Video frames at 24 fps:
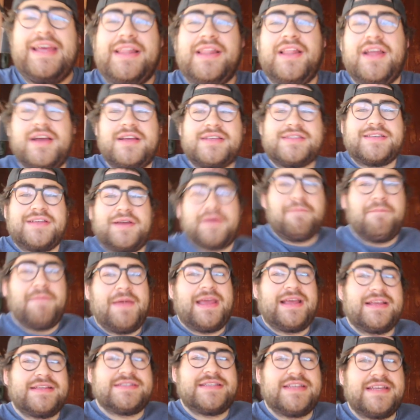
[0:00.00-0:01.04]
looks
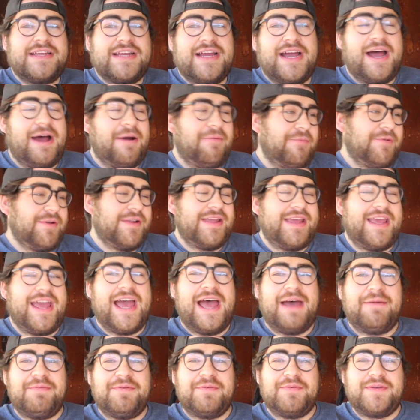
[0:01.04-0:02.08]
amazing. I'm really
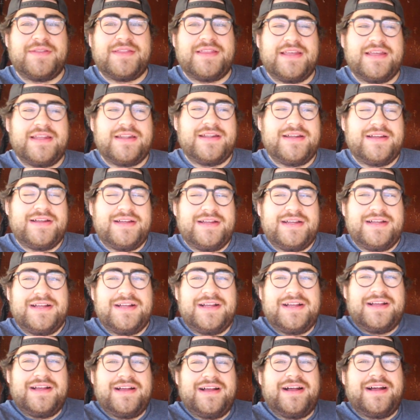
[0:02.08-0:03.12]
happy with it.
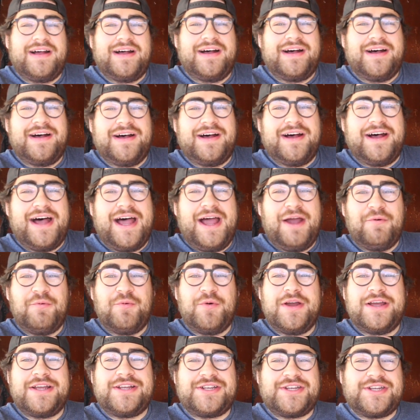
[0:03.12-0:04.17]
I
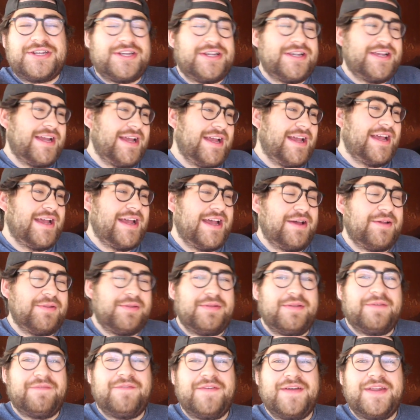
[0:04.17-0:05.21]
wish
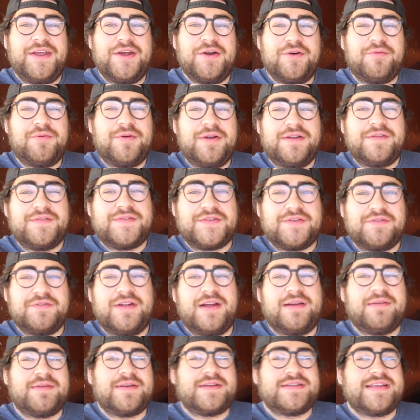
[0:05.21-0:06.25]
the video wouldn't have screwed
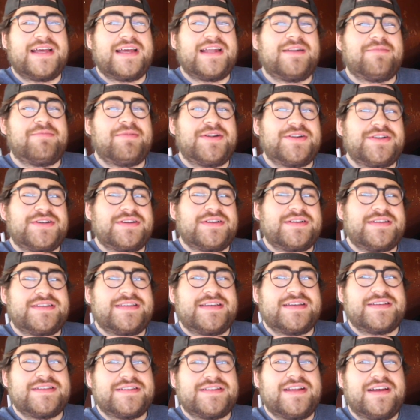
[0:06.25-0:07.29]
up because I had a bunch of
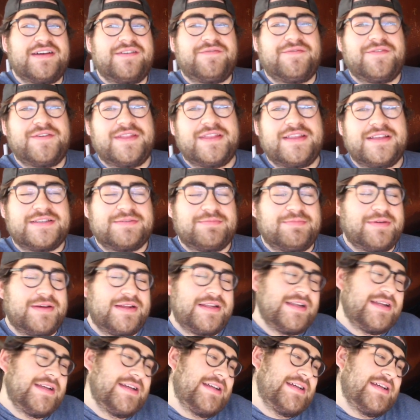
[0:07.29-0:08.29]
sick stuff with this, but